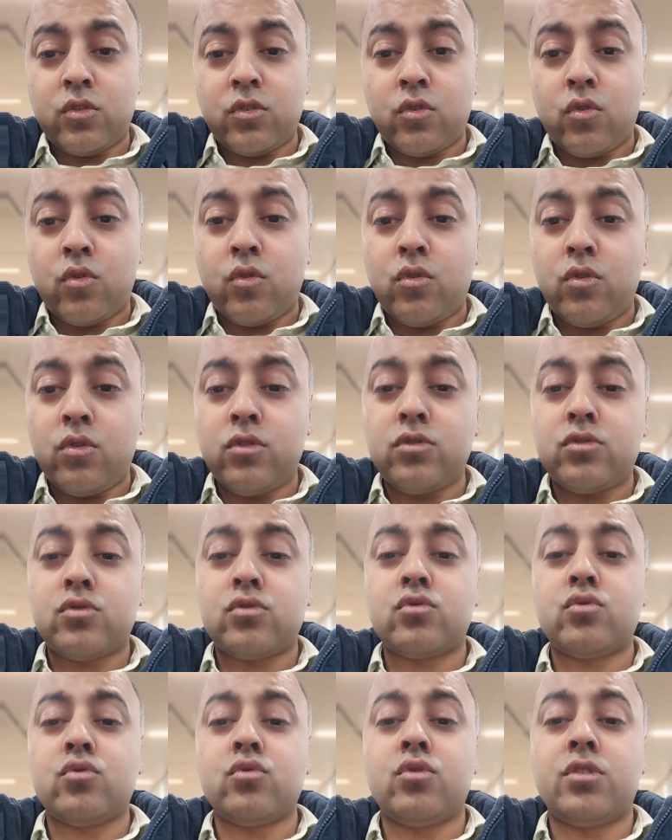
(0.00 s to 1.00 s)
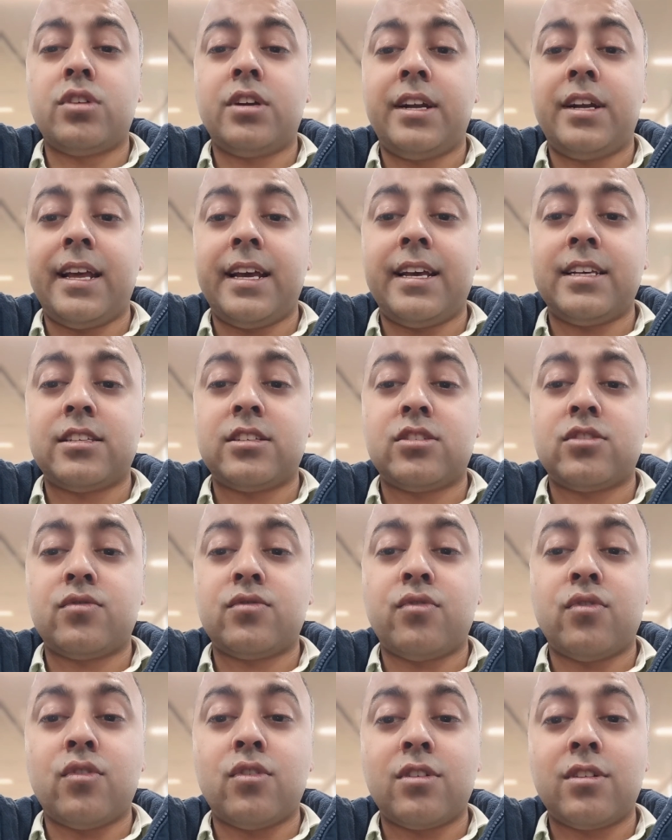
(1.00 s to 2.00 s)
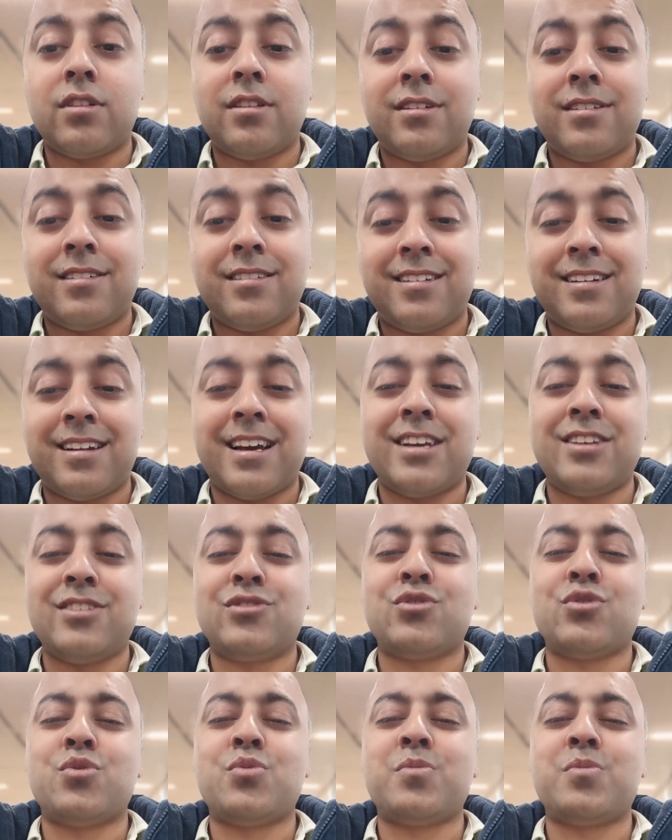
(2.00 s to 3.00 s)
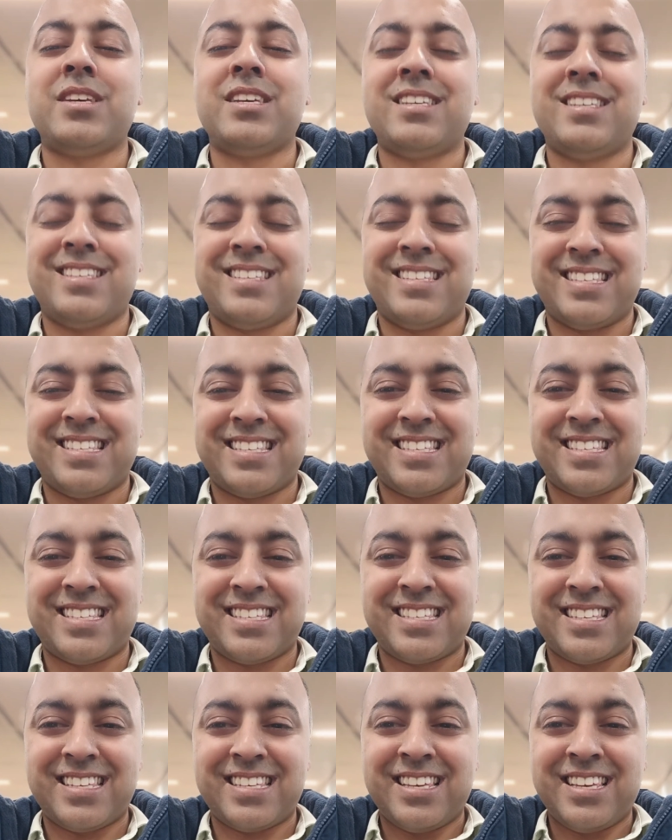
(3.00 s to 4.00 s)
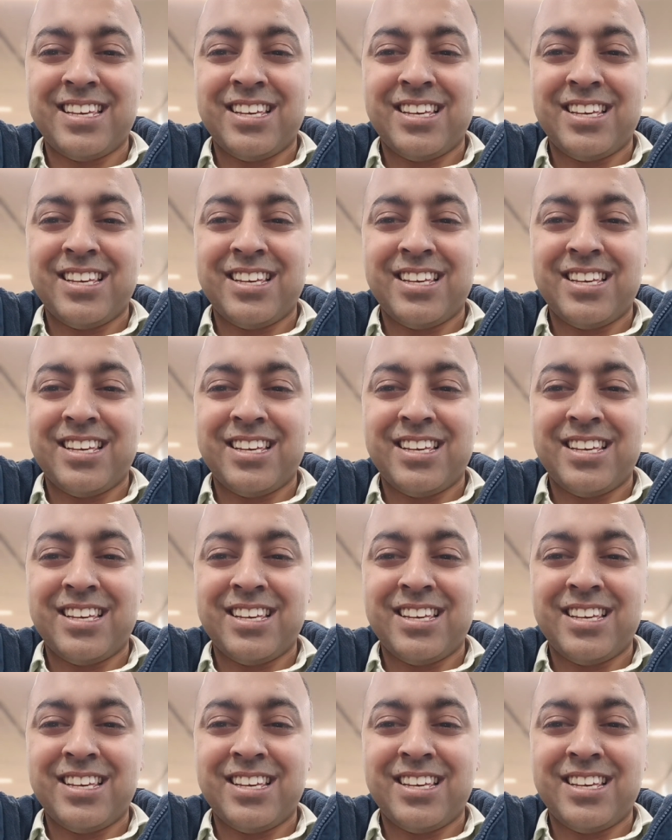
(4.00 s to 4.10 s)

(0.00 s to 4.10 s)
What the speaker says: also test for the trisomies.